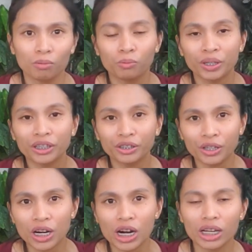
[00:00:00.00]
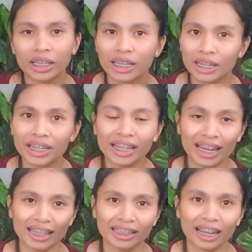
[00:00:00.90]
winter here in
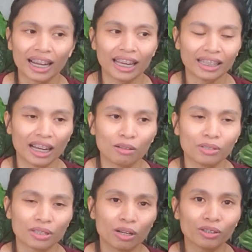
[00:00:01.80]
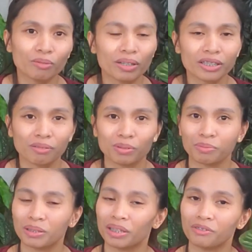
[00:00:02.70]
Canada, and I was doubting myself
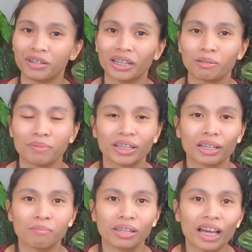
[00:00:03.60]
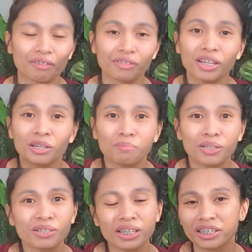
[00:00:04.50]
even if I can make them alive,
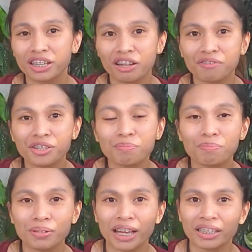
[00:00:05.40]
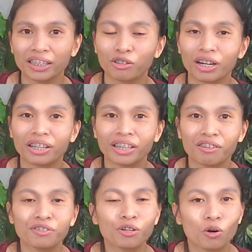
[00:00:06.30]
because I never planted or I
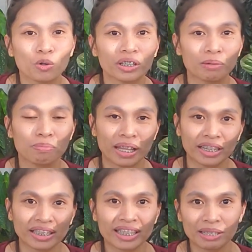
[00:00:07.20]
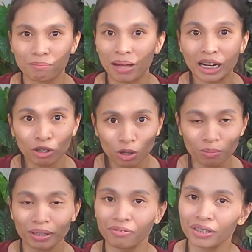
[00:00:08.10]
never owned a plant back
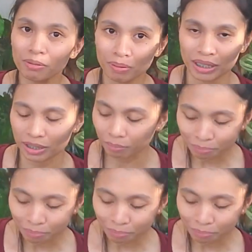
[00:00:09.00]
home in Philippines.